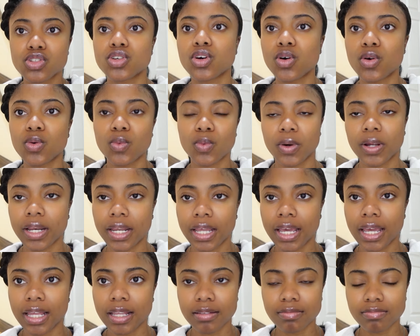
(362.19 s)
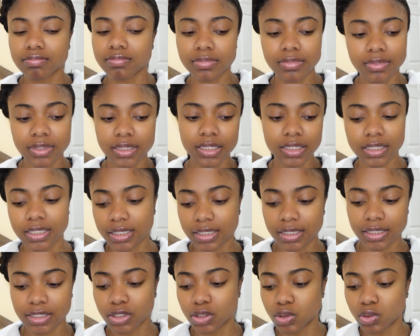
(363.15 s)
don't want to
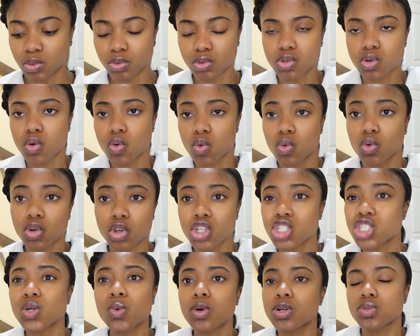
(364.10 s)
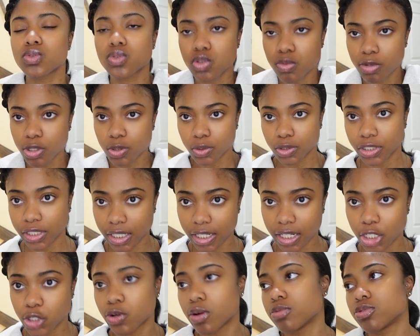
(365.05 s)
just do you just don't want to do too much with your
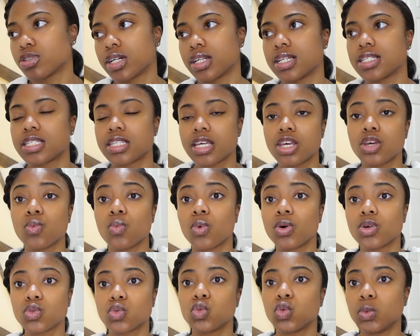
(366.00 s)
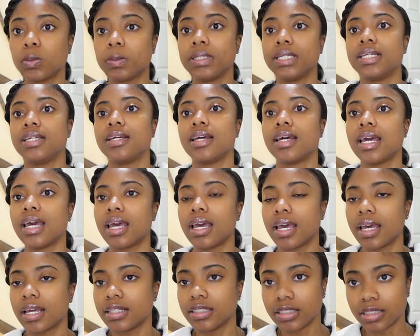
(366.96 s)
hair is what I'm trying to say. You want to be
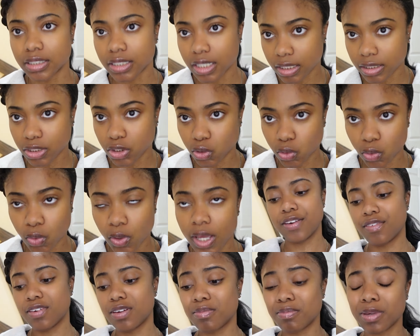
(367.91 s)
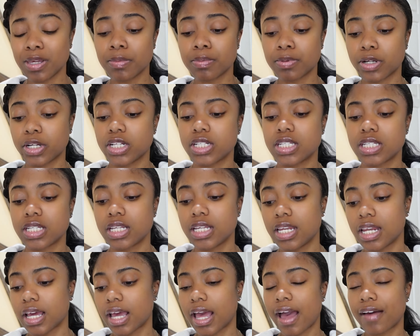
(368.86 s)
gentle. Even me personally,
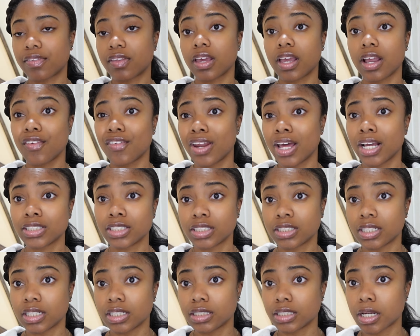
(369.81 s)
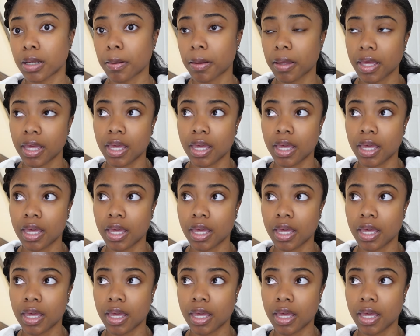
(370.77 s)
like, after I get relaxed or touch up,